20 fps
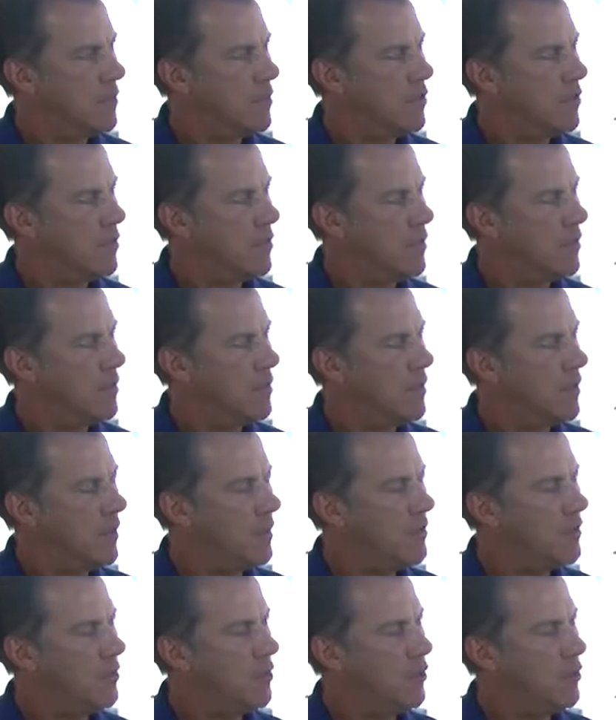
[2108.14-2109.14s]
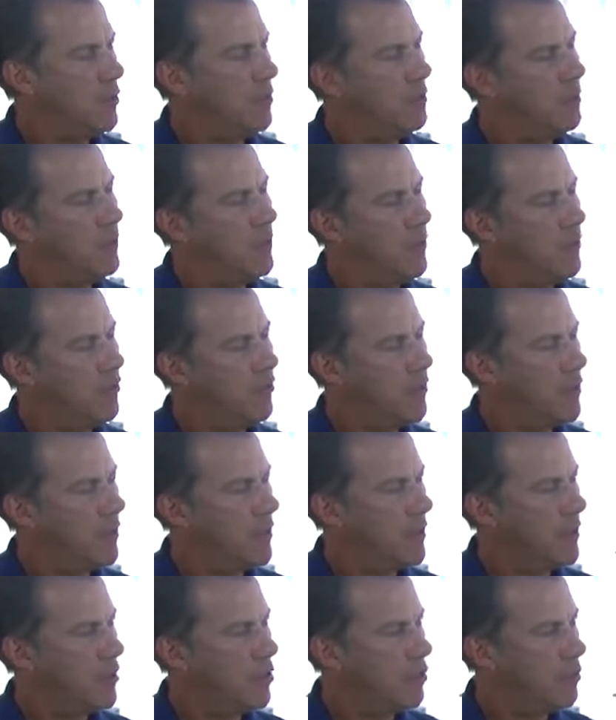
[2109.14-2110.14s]
So in this case, you're, you feel
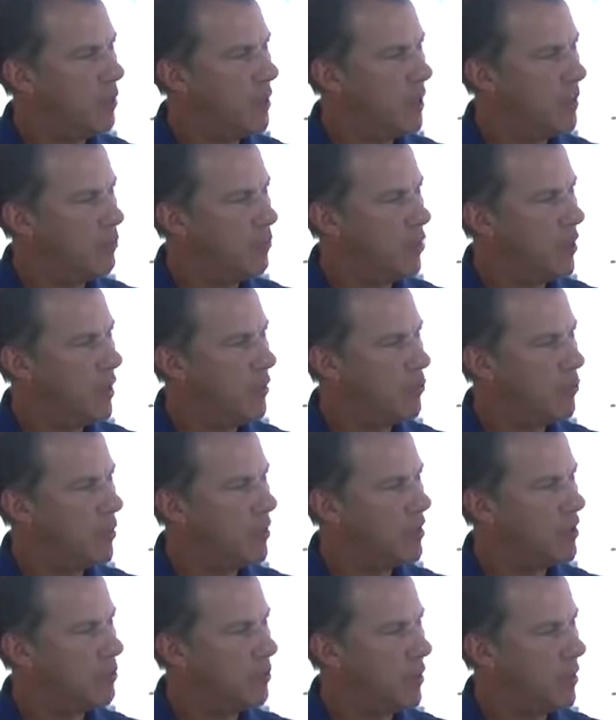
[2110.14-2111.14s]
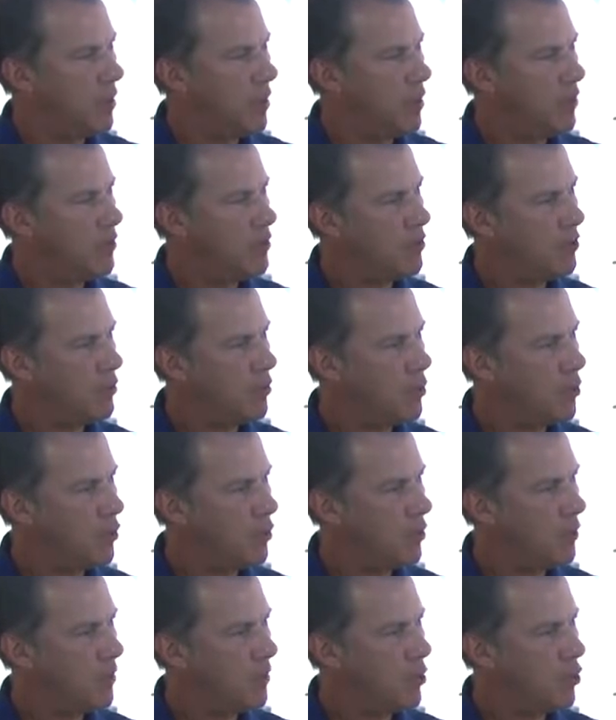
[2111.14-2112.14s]
like you're being brainwashed, but also you're,